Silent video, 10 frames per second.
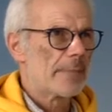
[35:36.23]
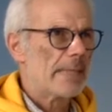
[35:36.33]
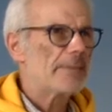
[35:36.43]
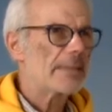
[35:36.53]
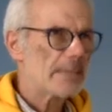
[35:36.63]

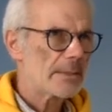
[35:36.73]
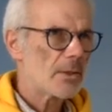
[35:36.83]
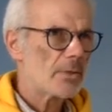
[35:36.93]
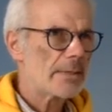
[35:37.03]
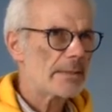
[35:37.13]
And this is
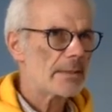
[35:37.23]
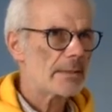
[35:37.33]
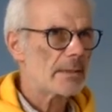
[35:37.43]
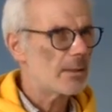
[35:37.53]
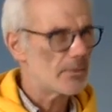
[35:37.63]
not
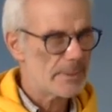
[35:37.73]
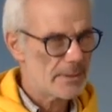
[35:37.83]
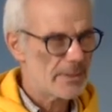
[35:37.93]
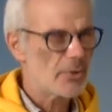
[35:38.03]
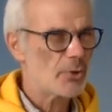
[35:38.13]
necessarily, this
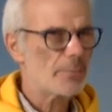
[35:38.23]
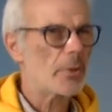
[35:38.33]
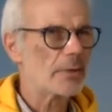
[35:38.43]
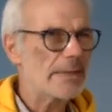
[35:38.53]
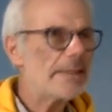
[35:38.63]
is not
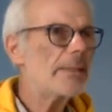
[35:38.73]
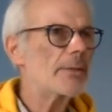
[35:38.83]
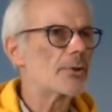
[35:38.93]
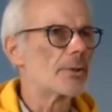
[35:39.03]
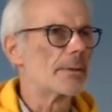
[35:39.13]
about
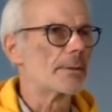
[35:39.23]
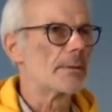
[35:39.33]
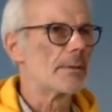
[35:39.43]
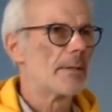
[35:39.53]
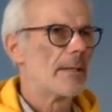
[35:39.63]
eating children,
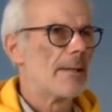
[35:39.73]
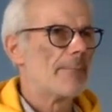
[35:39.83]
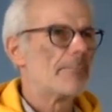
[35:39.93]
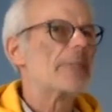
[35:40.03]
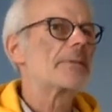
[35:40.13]

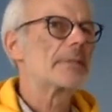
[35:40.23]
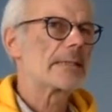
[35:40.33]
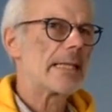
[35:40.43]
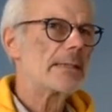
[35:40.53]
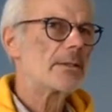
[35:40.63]
but the
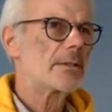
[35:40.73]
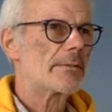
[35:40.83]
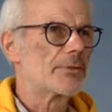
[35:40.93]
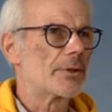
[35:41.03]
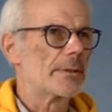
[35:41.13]
status
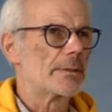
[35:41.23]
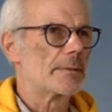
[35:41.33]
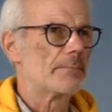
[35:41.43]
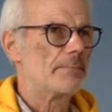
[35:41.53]
of children